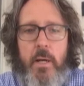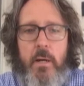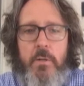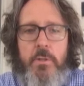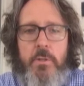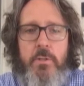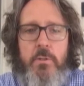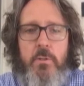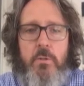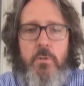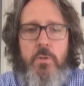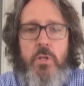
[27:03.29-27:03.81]

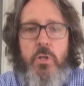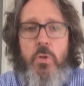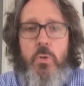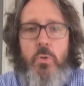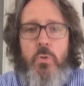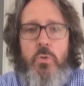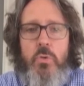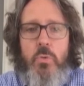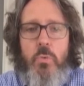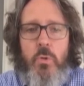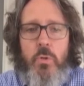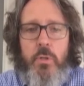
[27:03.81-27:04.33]
to
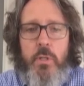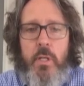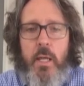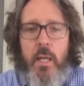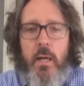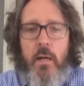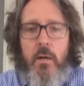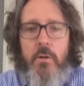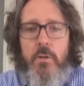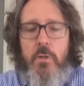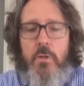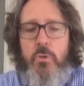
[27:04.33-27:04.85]
usual
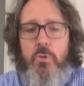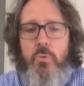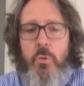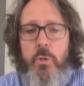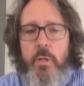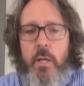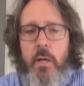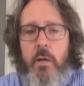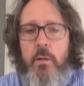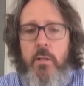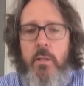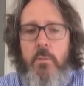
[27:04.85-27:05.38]
care. Usual
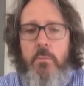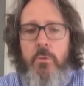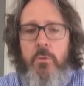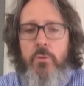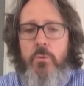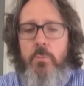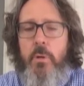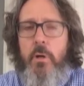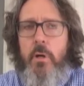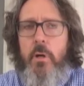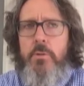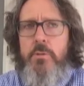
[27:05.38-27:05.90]
care are the blue
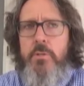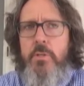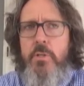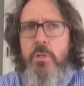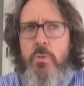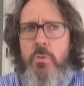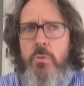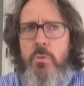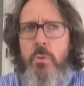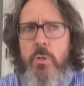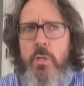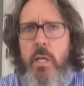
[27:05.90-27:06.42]
bars, and
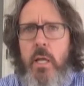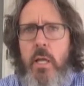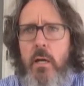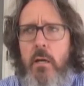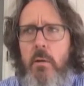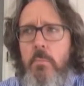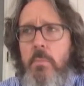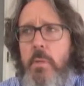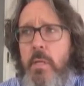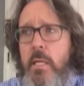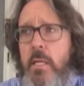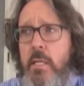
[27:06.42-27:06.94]
usual care
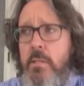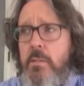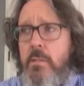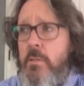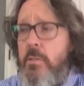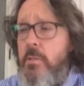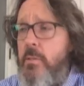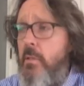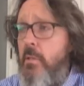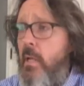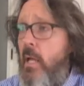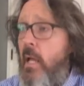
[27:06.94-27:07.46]

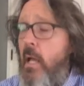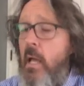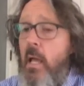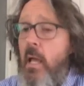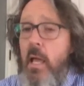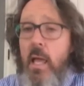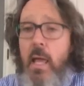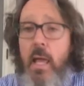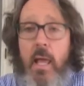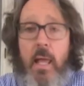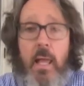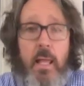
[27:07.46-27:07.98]
means,
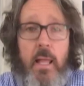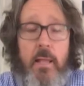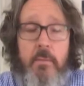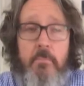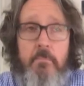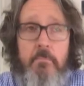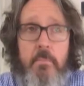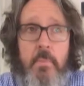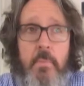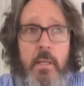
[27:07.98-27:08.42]
hey,